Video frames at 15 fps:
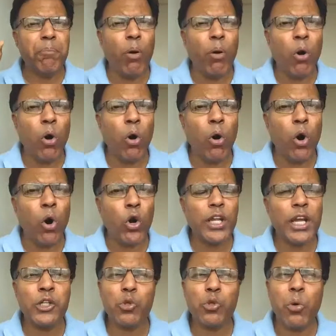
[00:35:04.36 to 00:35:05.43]
been
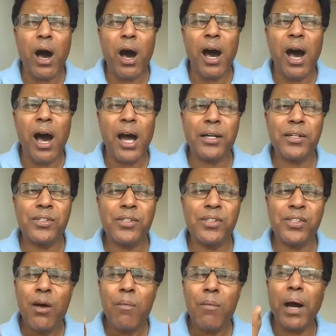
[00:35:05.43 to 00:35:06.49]
poured into our
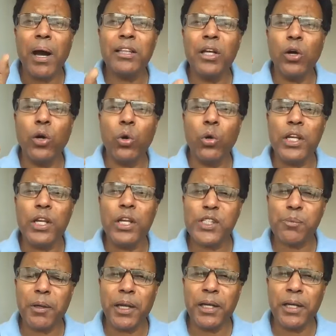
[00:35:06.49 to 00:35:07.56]
hearts by the
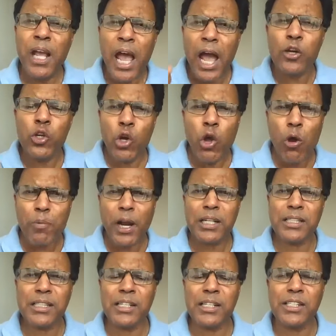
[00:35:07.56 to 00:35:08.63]
Holy Spirit. And you
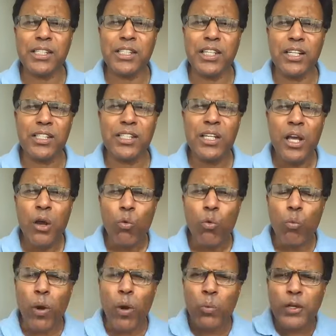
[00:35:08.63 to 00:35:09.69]
know, brothers and sisters,
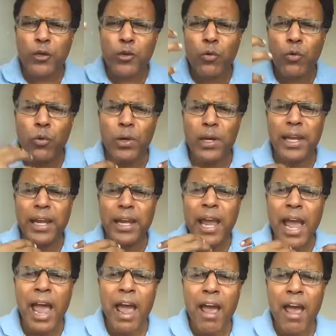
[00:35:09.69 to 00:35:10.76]
when we
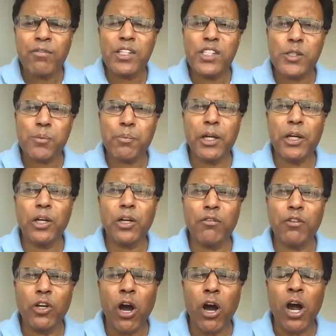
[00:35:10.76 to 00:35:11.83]
truly have the Spirit
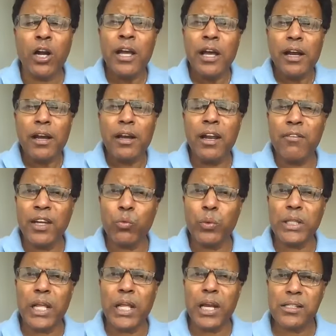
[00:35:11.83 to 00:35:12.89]
of God living
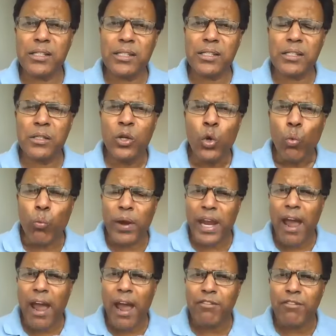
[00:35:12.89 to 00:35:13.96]
within us, we
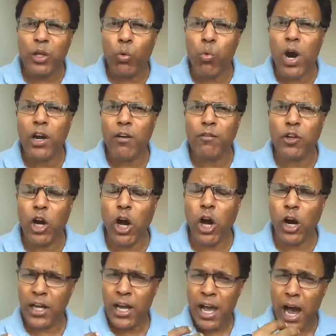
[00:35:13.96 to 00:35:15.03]
have the Word of
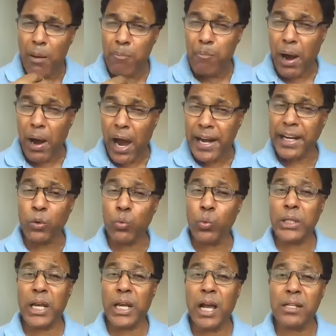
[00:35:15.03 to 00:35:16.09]
God abiding
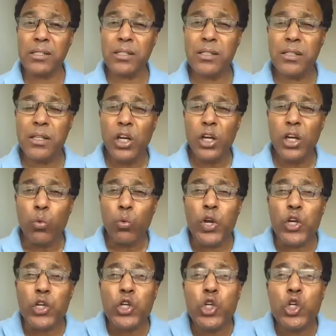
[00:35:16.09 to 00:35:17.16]
within us,
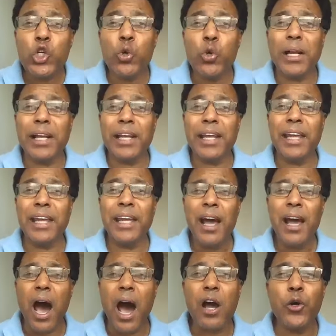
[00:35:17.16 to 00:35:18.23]
we surely
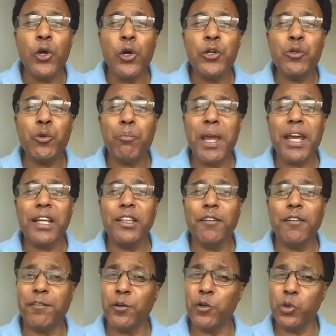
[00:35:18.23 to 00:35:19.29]
are going to bear
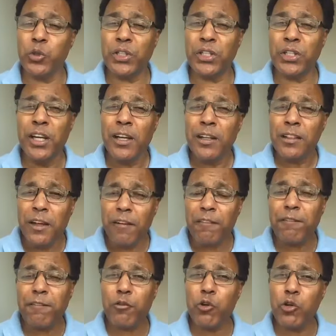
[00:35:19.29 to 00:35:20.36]
the fruit, the
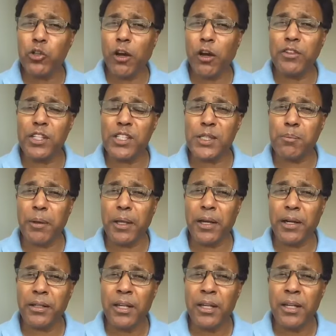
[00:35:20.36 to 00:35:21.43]
fruit of the
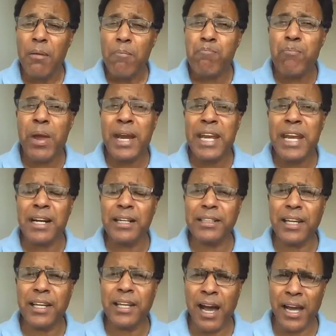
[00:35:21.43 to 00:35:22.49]
Spirit. Many a
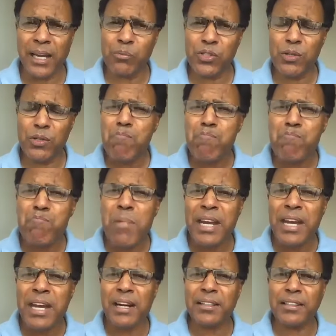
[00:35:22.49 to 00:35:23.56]
times,
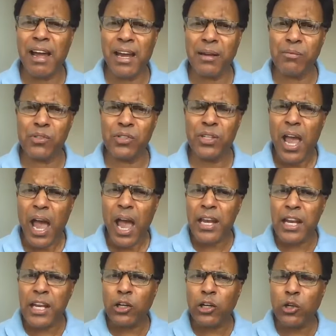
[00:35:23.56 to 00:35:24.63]
many a times,
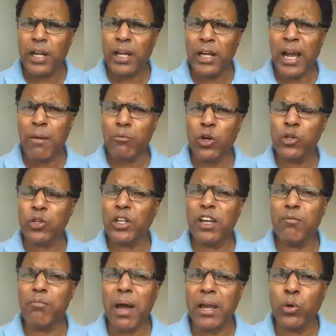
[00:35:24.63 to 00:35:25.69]
and including I'm going to
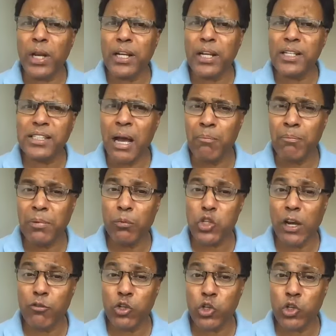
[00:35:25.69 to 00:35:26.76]
give my own example,
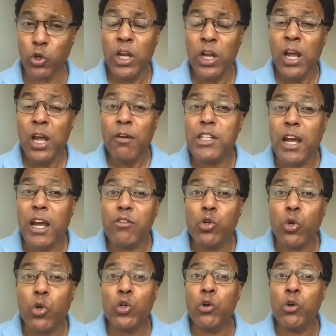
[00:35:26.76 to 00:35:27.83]
which I've shown, which I've
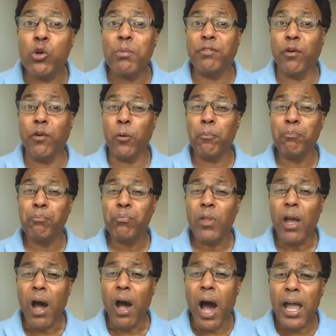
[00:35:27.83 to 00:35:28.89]
told you before.
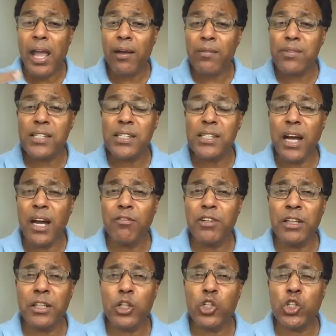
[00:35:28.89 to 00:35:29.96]
I have served
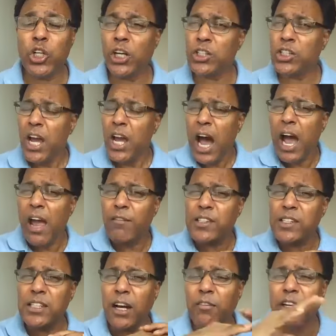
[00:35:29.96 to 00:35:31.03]
in the church, I've
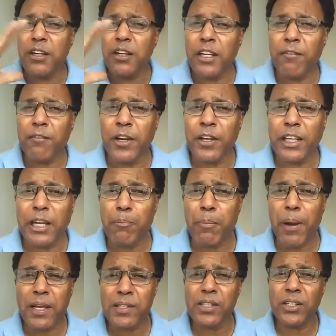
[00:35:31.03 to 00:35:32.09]
served in different
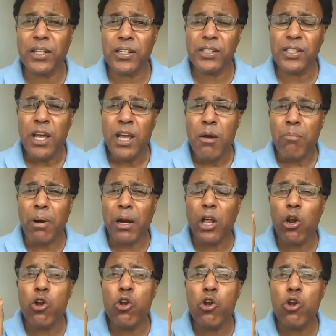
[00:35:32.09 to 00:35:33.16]
capacities. But
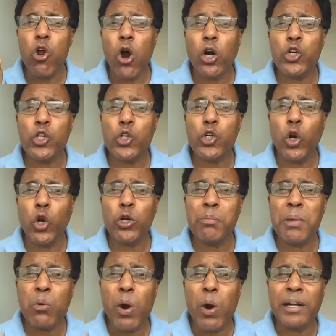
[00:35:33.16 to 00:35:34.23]
the Lord showed
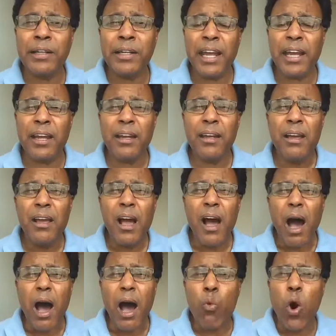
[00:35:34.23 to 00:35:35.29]
me one day
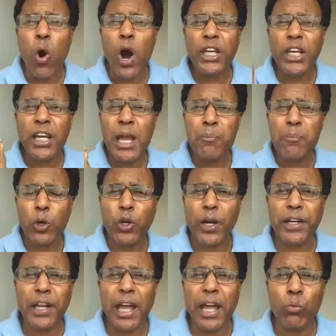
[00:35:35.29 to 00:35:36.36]
what a
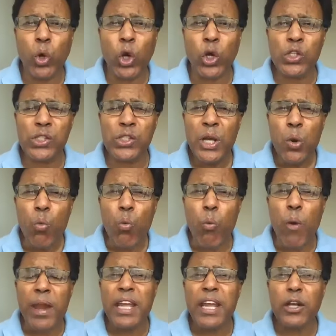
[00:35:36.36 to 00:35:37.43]
hypocrite I was
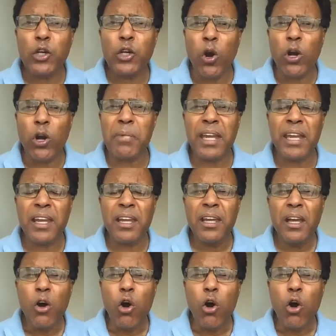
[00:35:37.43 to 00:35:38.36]
when He told me,